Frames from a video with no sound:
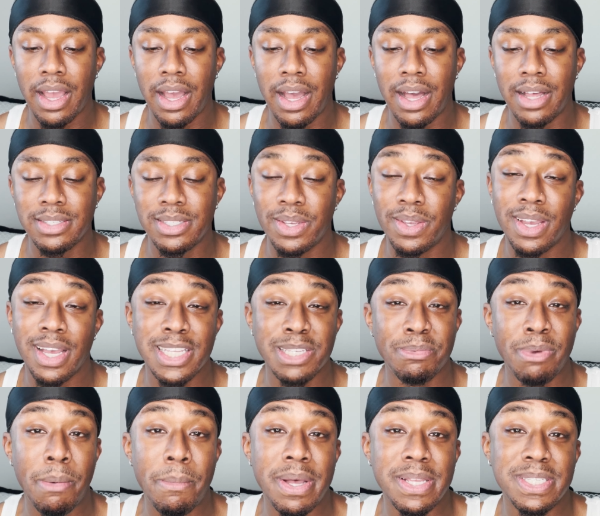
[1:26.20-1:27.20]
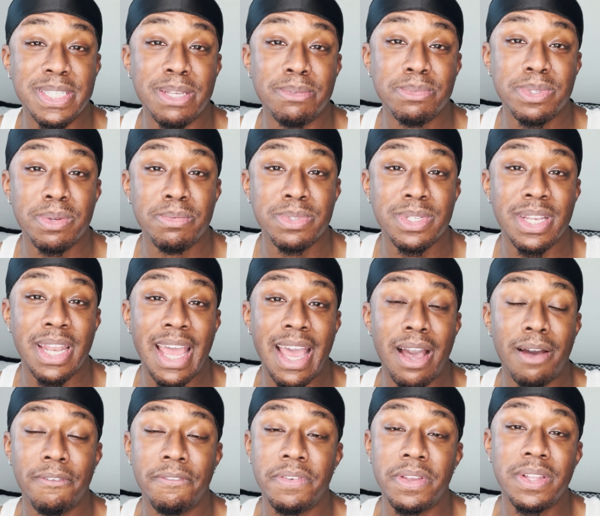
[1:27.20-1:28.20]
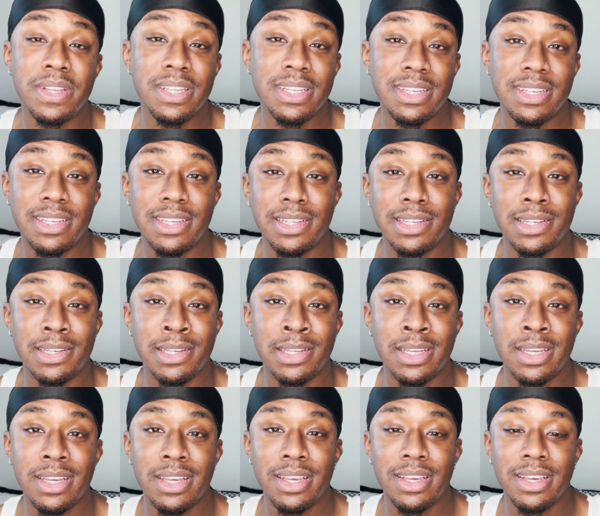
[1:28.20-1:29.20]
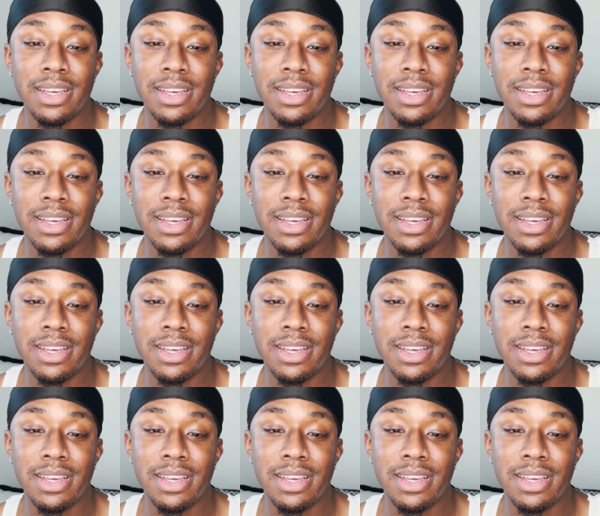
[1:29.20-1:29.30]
I'll tell you guys about my symptoms and how I'm feeling, and